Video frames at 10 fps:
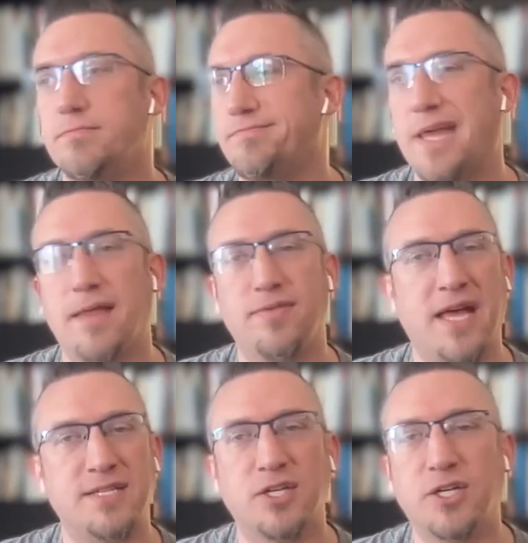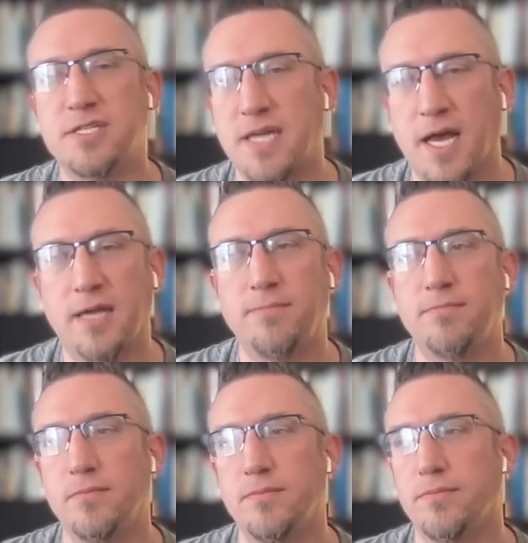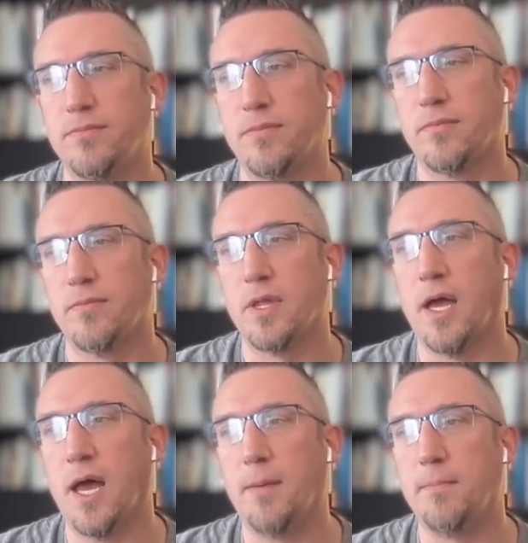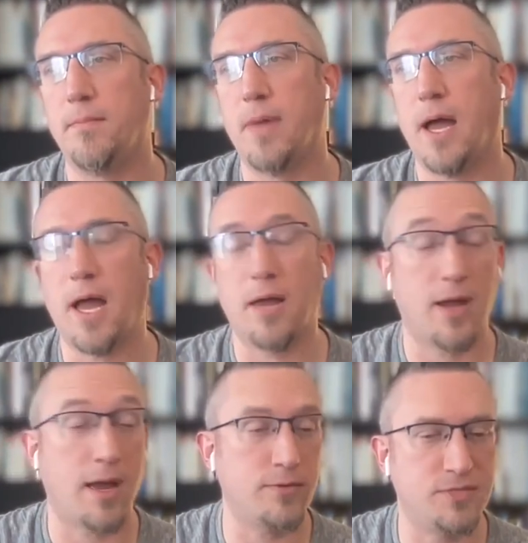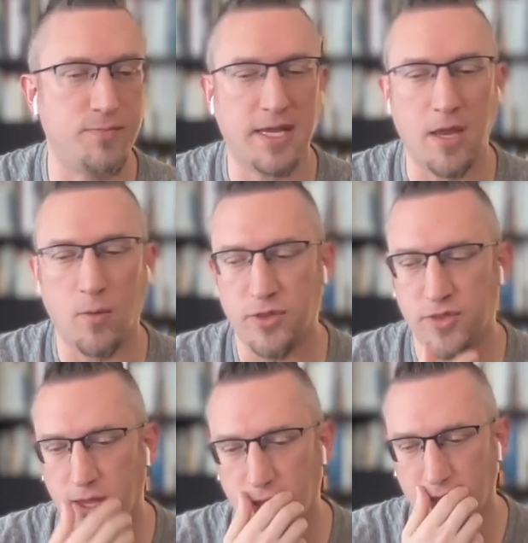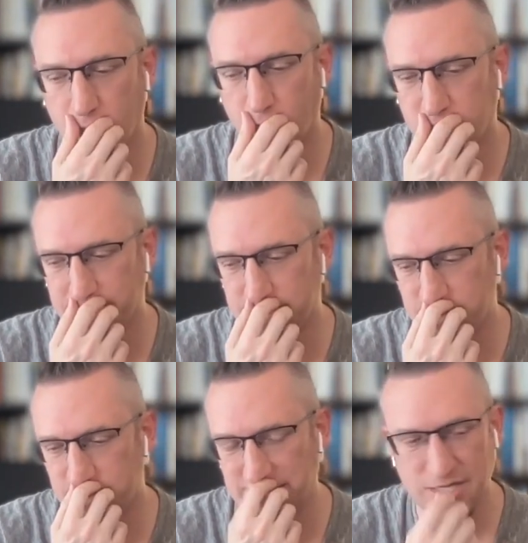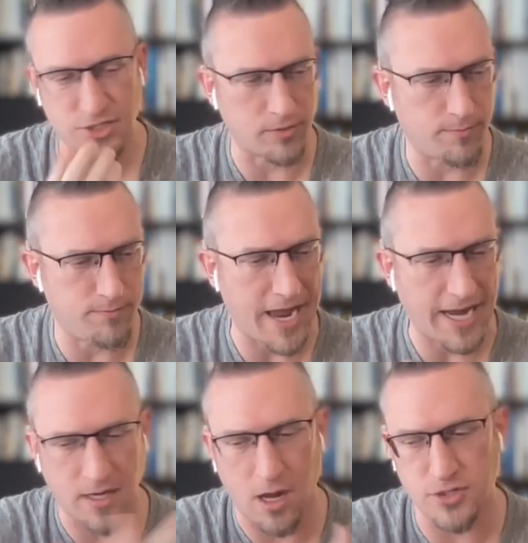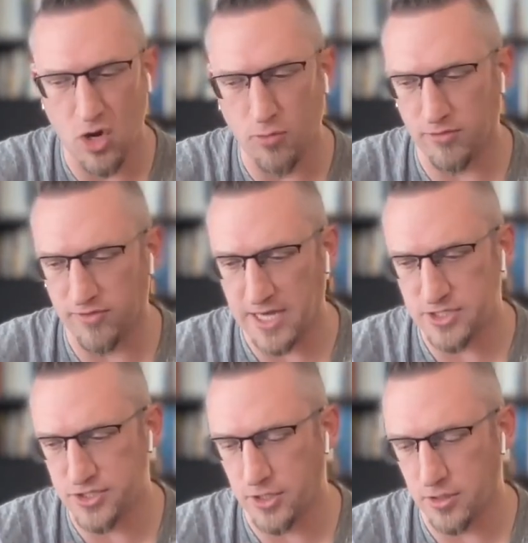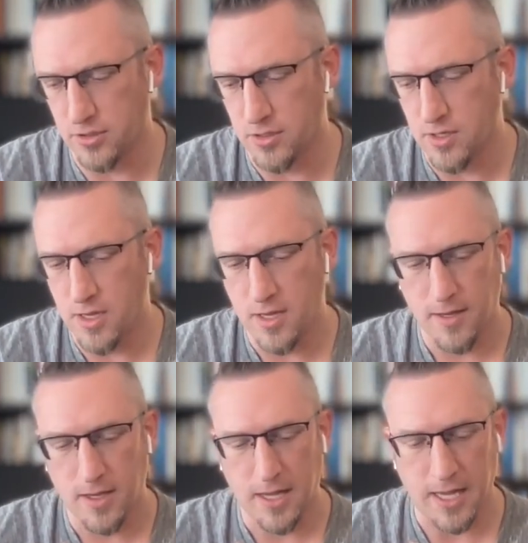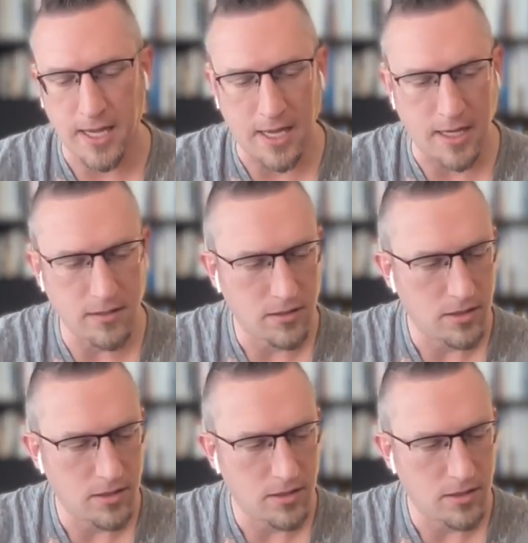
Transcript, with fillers: That that's a good sign. Mm. Um, I, I was speaking with a with a teacher back in October of last year, and